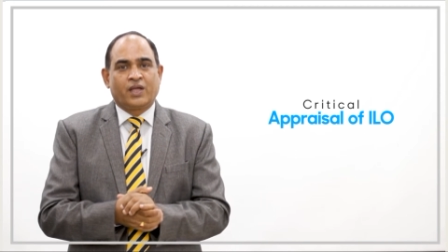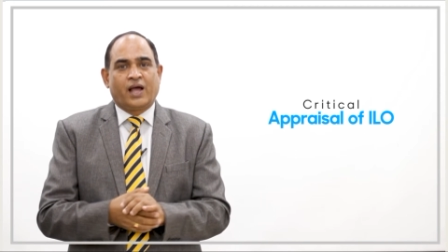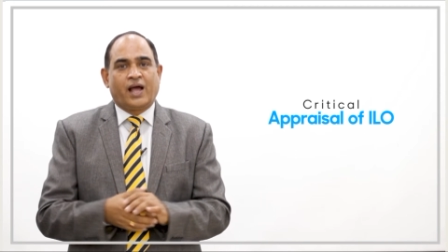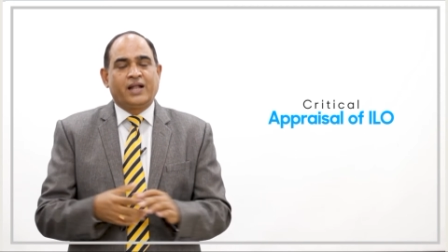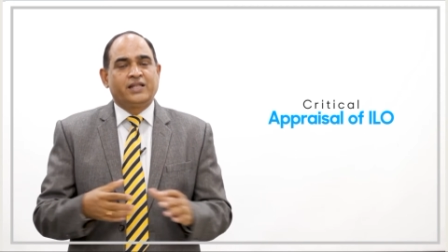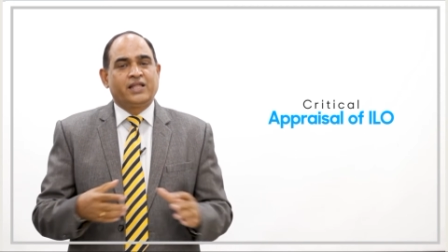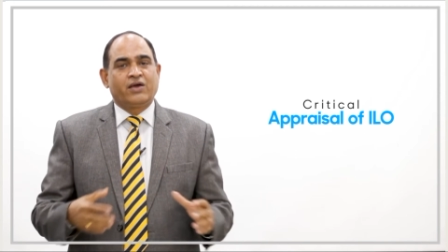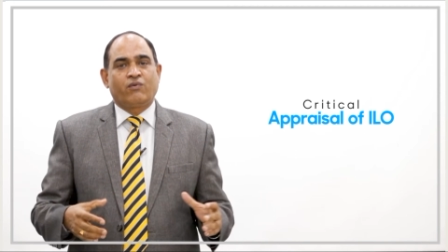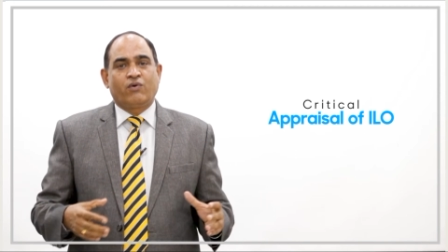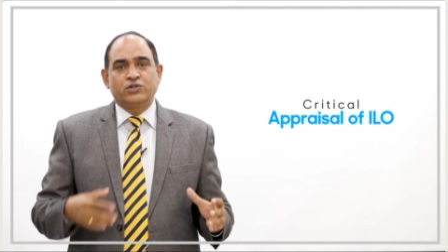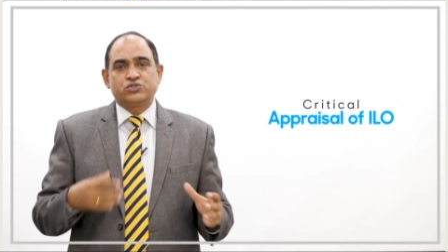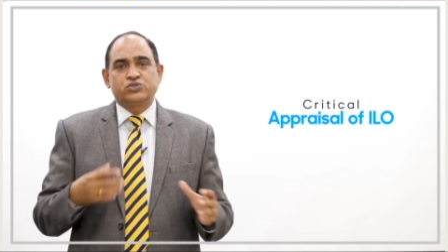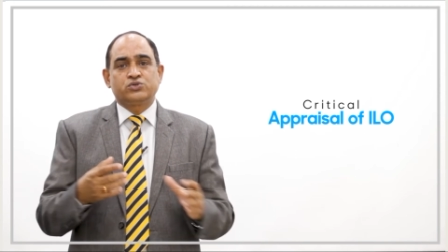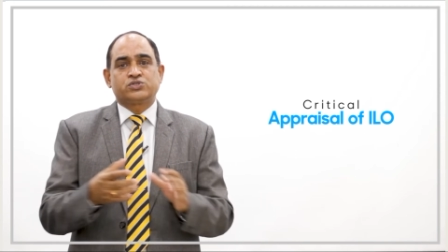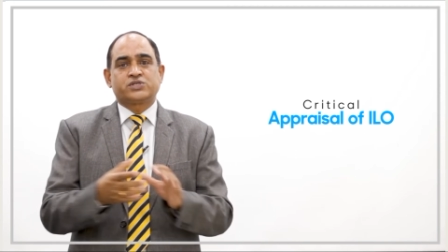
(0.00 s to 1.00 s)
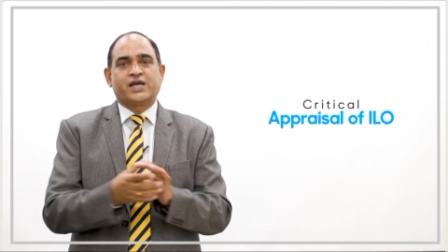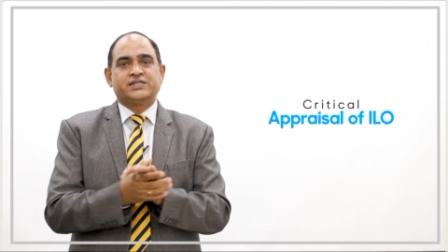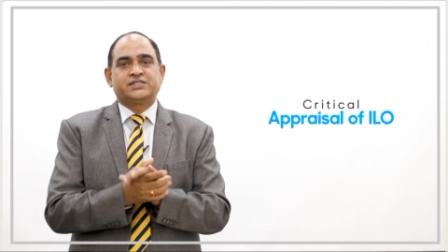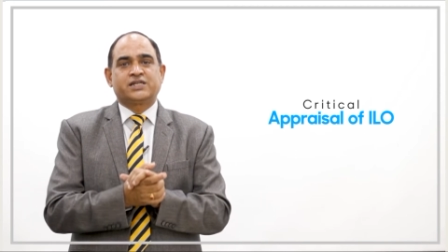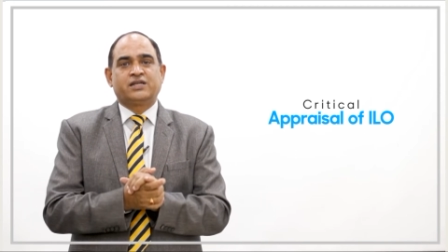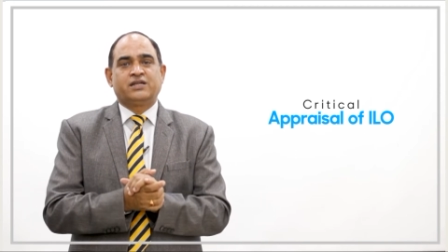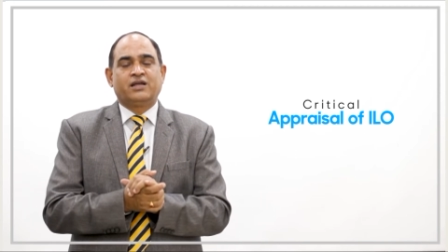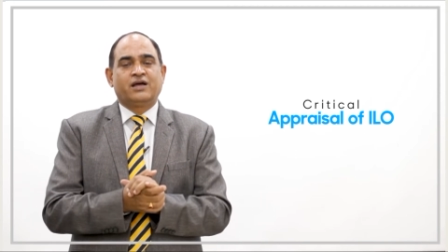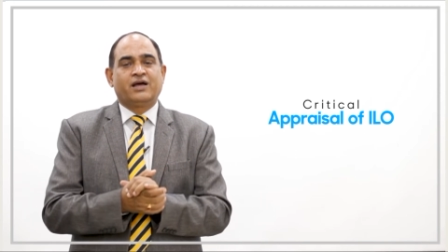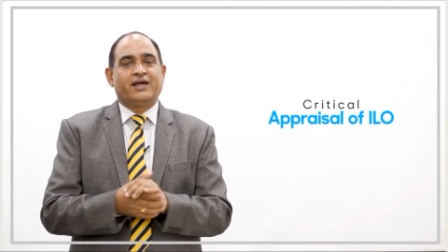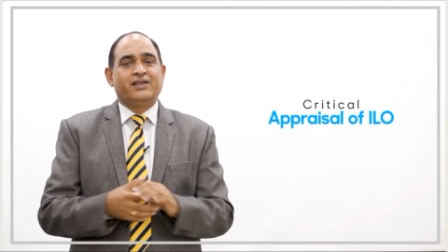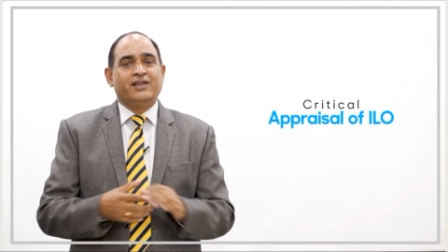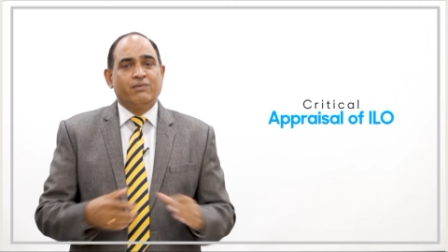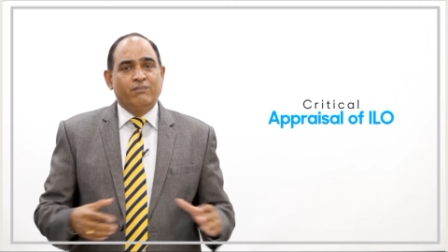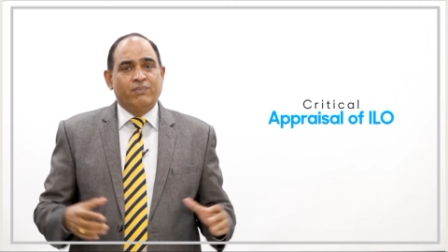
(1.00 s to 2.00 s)
and they have also cited a
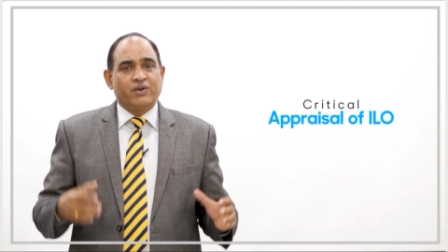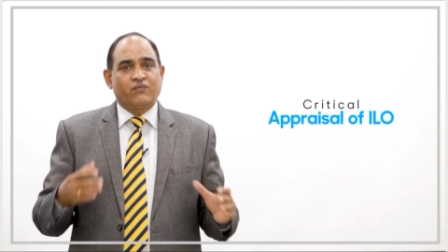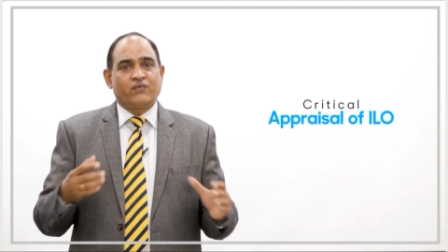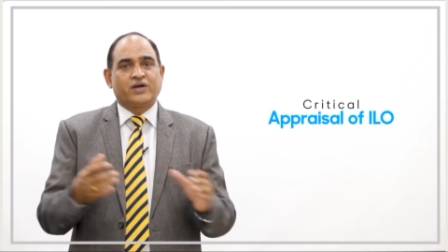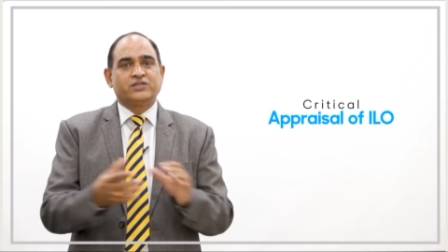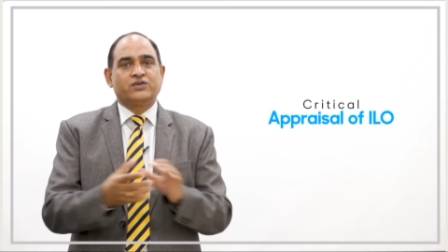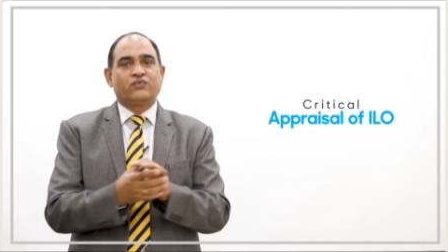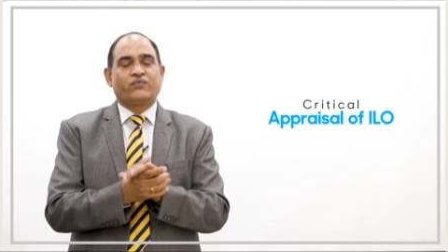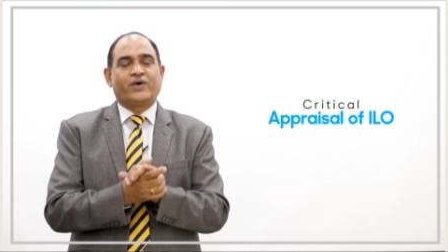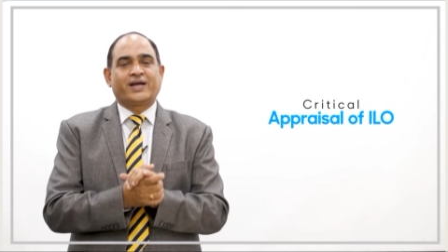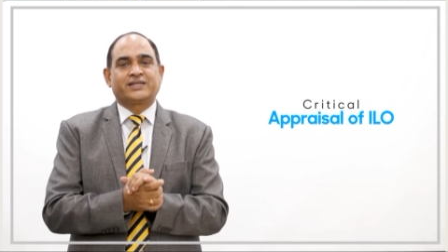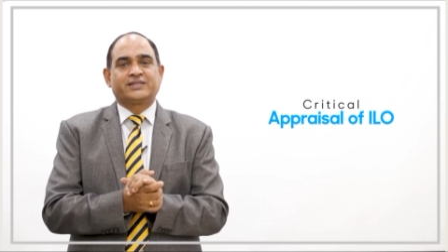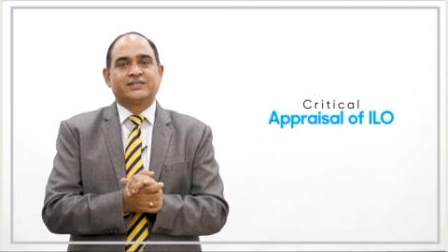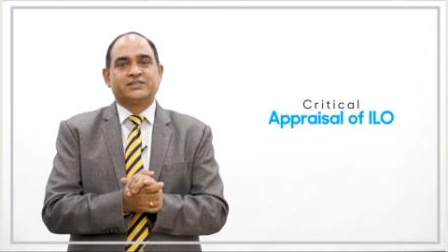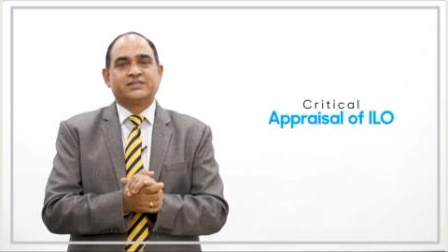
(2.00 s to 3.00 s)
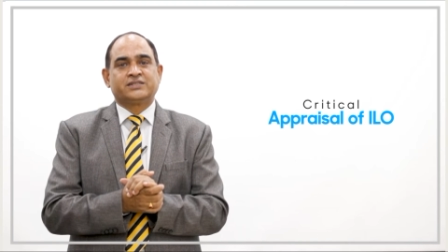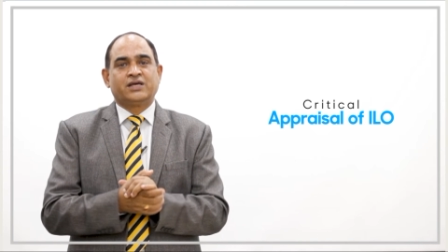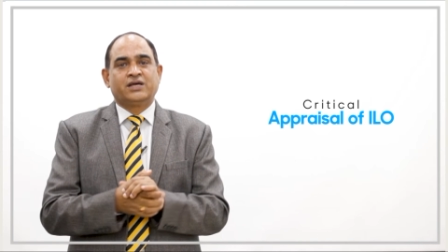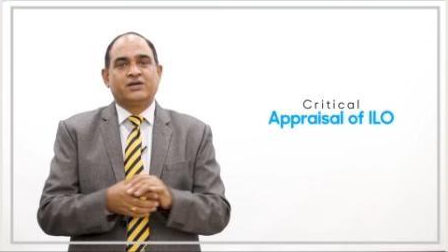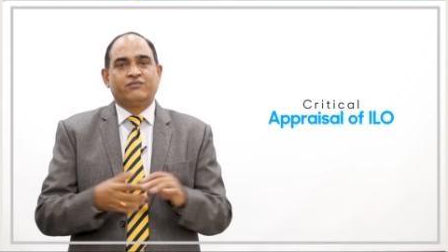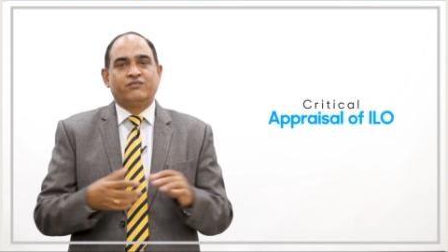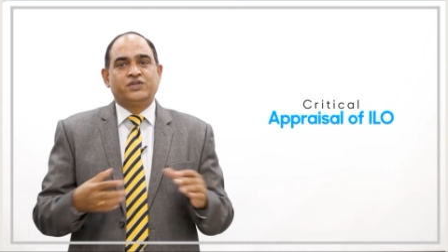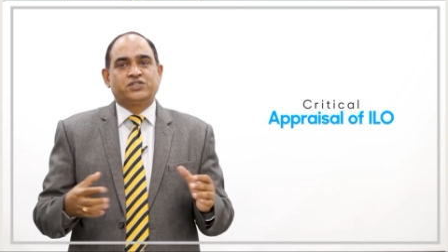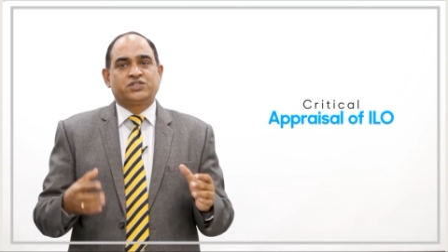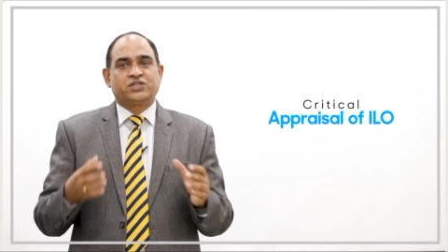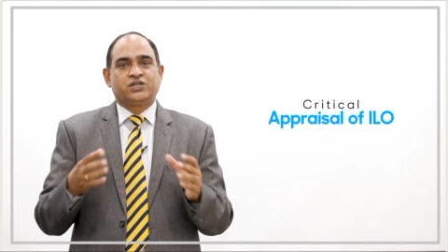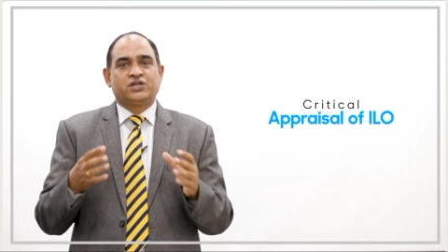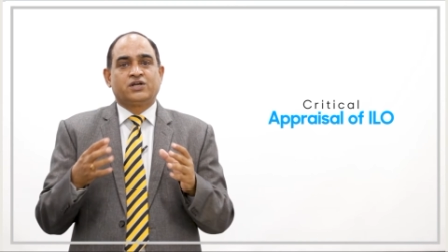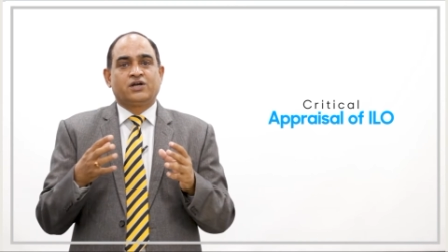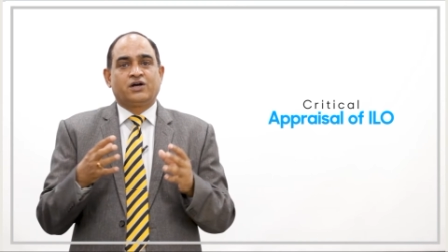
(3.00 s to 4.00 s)
number of other factors which
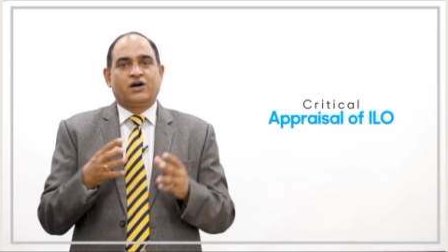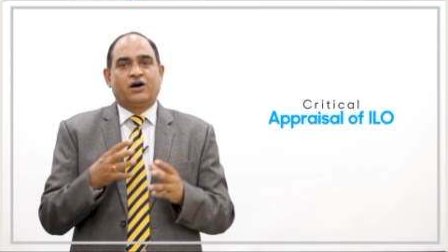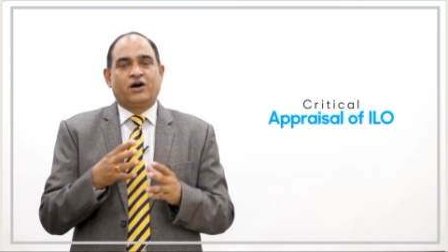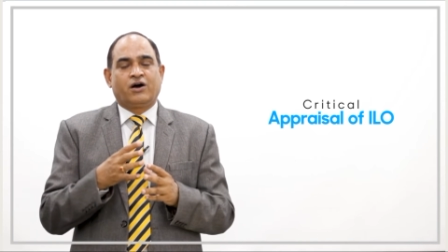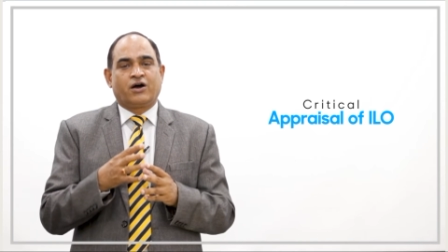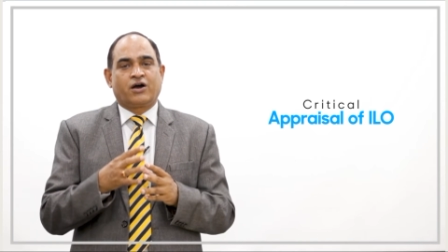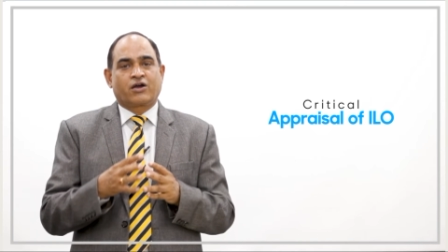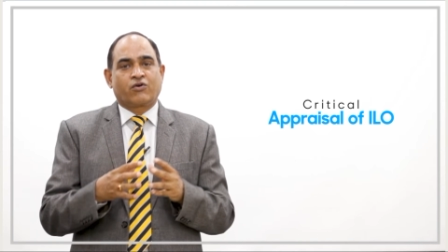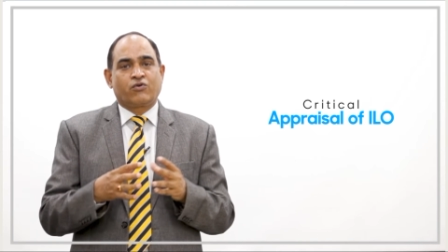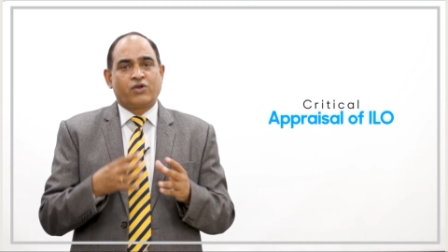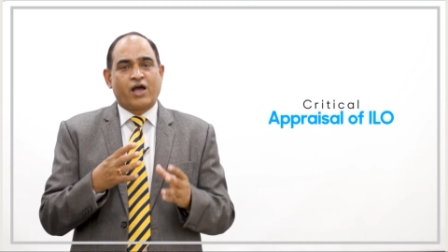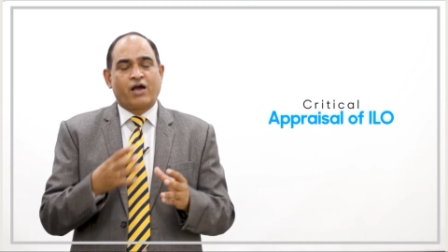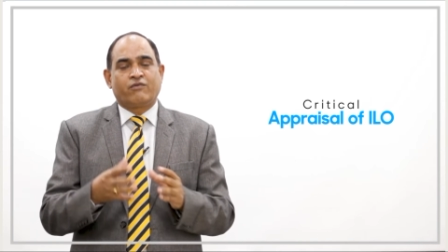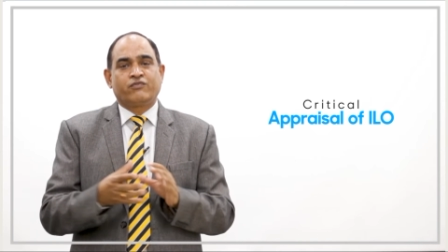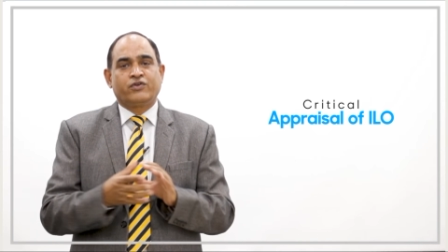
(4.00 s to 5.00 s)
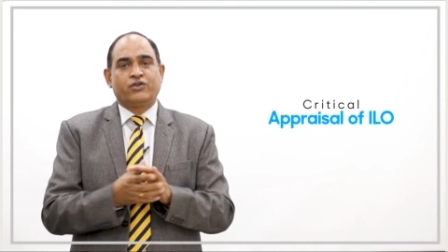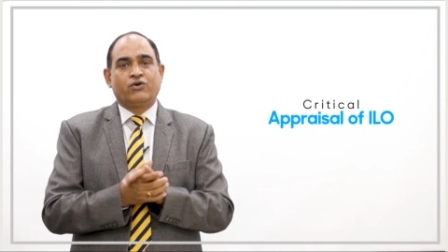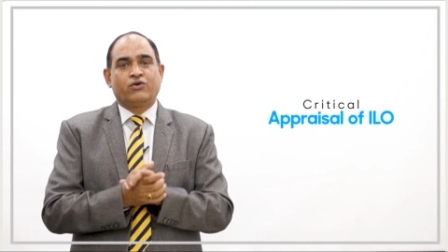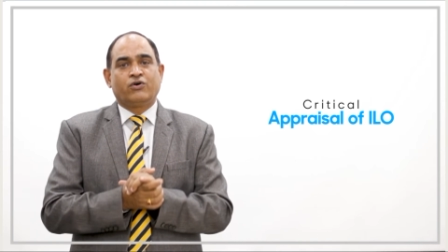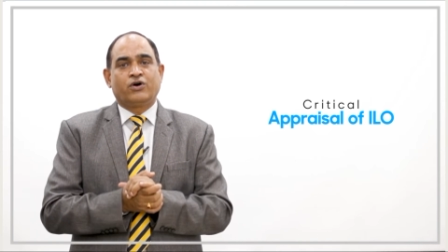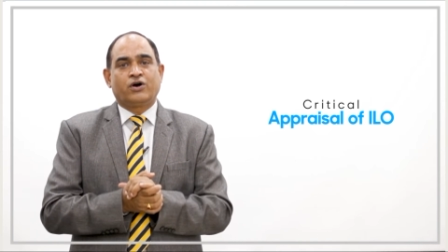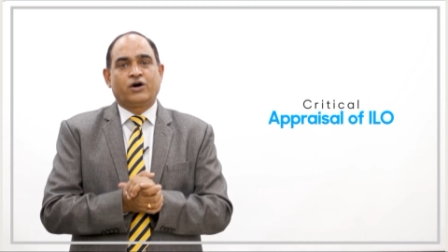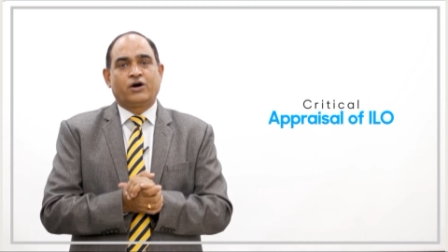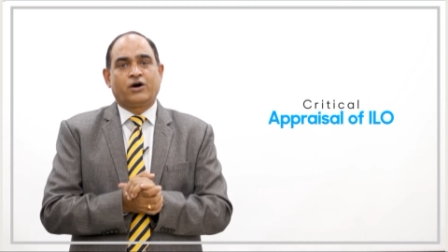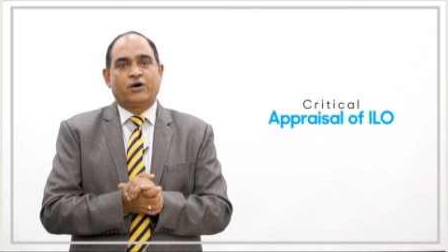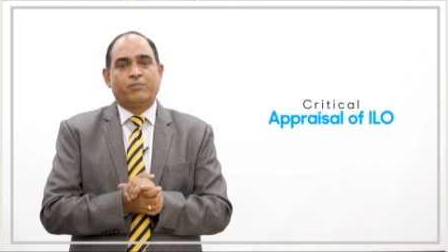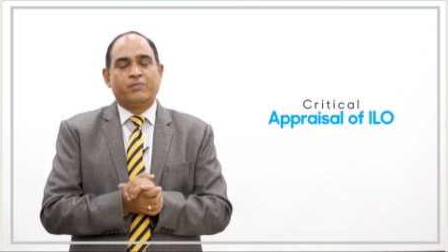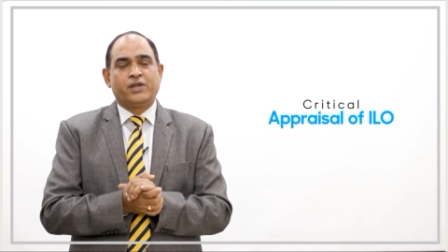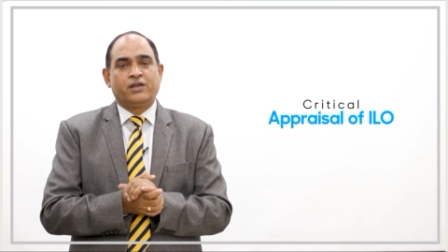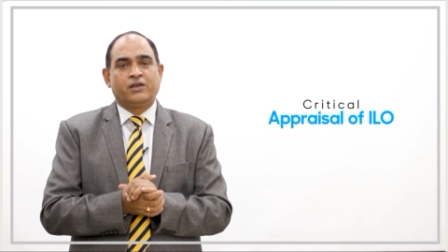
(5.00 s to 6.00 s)
could have
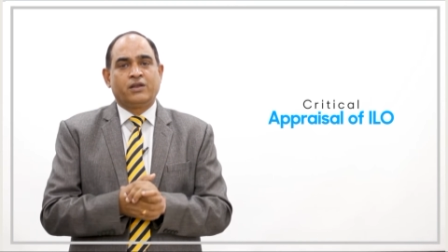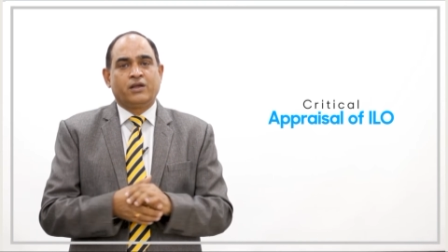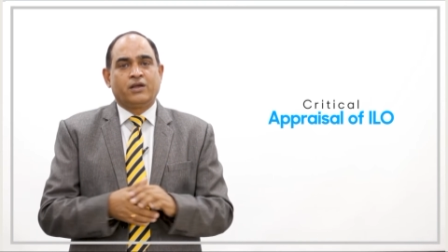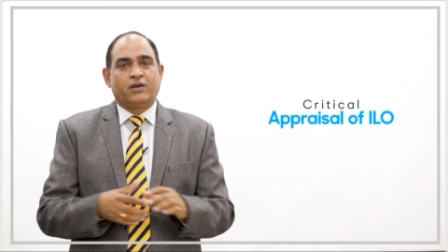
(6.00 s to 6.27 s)
been